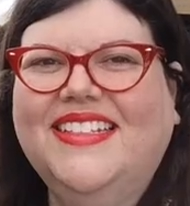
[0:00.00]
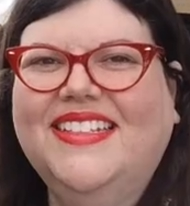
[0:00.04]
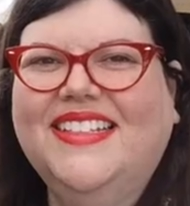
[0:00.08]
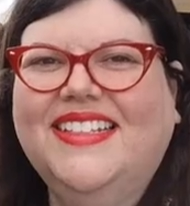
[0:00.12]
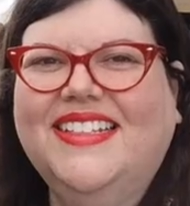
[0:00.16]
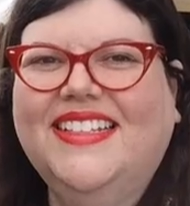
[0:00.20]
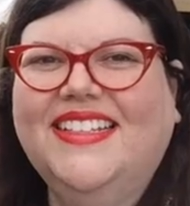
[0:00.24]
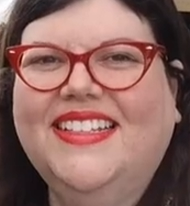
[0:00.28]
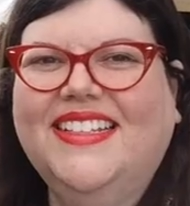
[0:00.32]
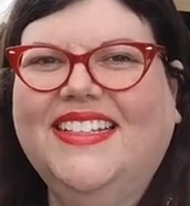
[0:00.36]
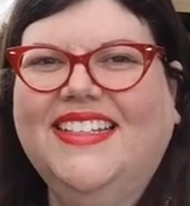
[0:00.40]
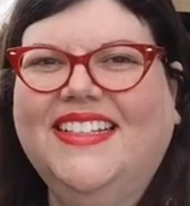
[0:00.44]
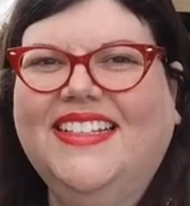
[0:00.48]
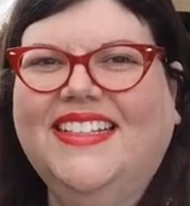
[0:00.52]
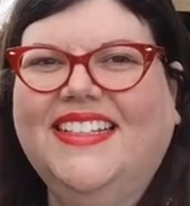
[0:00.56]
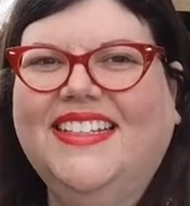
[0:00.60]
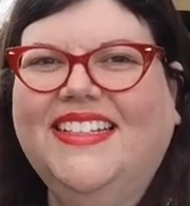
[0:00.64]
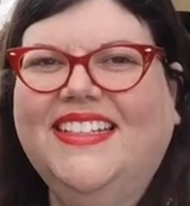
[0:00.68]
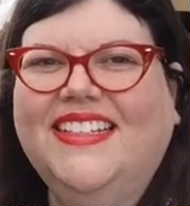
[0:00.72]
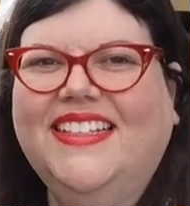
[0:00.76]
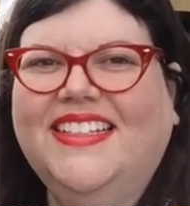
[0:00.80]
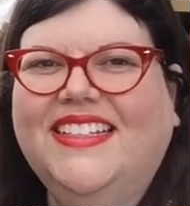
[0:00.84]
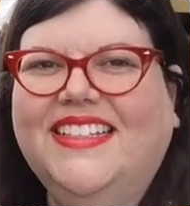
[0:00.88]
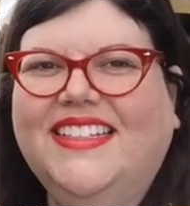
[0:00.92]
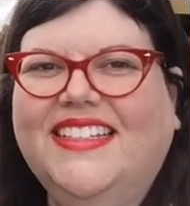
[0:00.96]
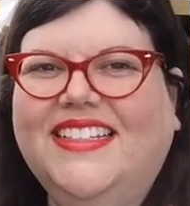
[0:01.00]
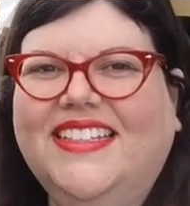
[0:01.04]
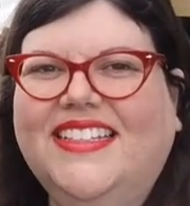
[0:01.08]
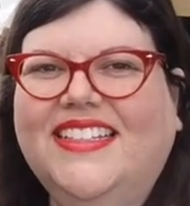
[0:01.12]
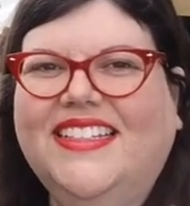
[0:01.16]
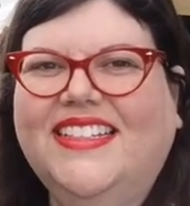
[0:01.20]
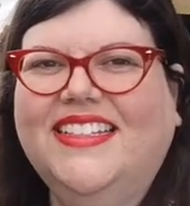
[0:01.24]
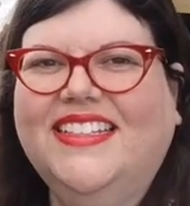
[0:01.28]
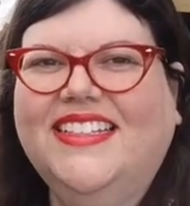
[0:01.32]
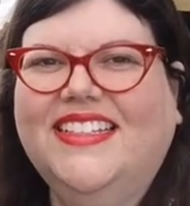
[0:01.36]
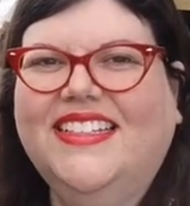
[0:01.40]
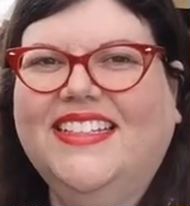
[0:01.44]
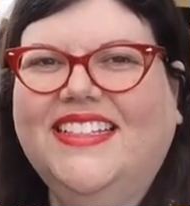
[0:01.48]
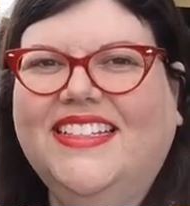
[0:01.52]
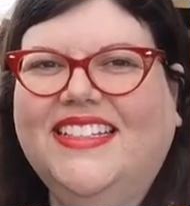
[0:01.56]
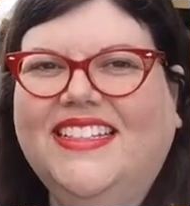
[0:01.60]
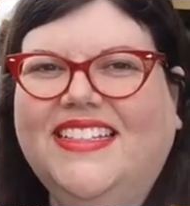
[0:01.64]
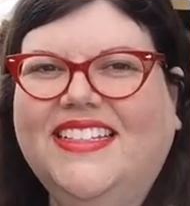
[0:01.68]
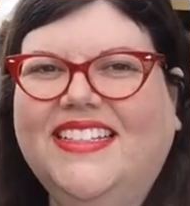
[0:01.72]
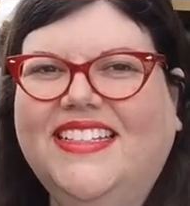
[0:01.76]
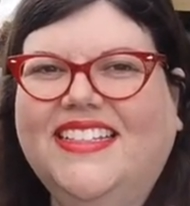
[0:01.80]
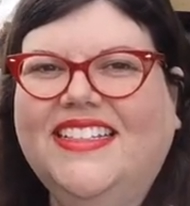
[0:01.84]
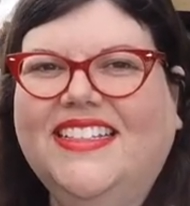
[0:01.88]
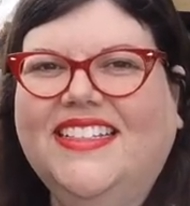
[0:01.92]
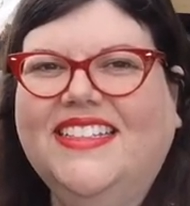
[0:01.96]

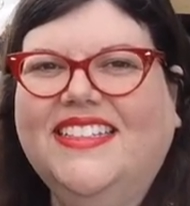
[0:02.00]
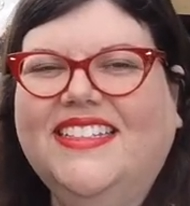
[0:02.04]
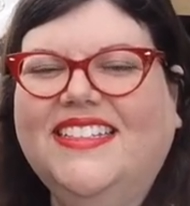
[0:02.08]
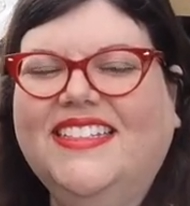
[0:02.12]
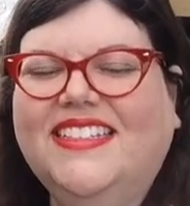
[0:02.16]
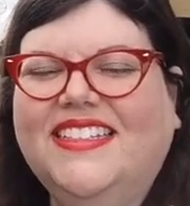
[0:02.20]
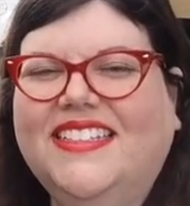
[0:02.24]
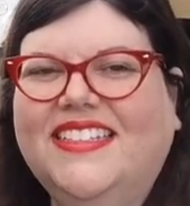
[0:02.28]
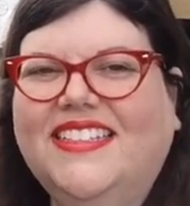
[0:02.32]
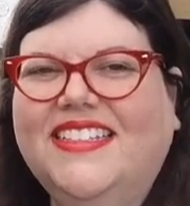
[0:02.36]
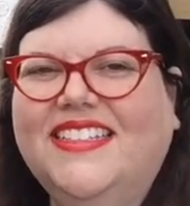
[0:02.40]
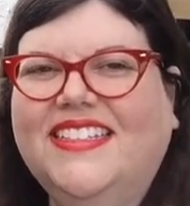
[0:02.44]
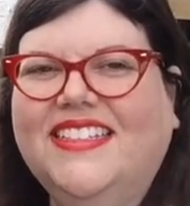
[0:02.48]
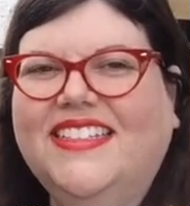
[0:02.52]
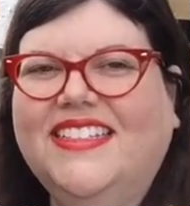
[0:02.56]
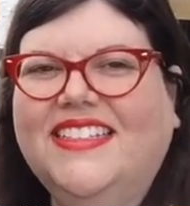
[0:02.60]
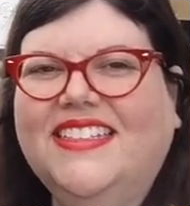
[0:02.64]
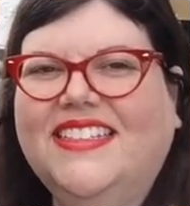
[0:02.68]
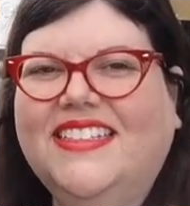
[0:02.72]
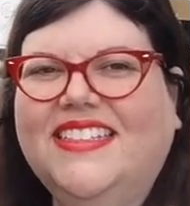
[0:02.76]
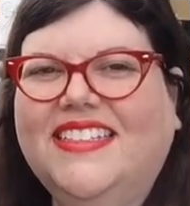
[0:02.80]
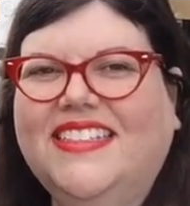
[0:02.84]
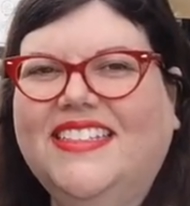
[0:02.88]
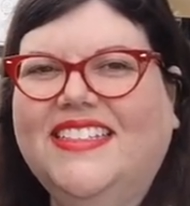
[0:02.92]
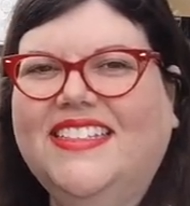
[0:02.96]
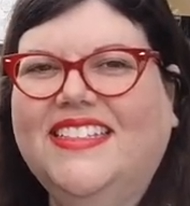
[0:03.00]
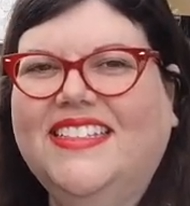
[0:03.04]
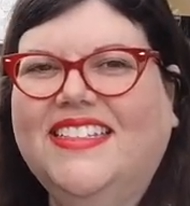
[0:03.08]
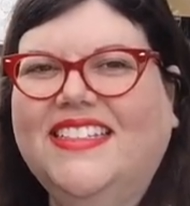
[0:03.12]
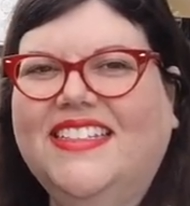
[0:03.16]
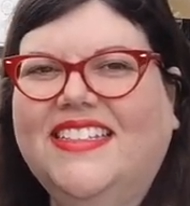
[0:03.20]
(silent)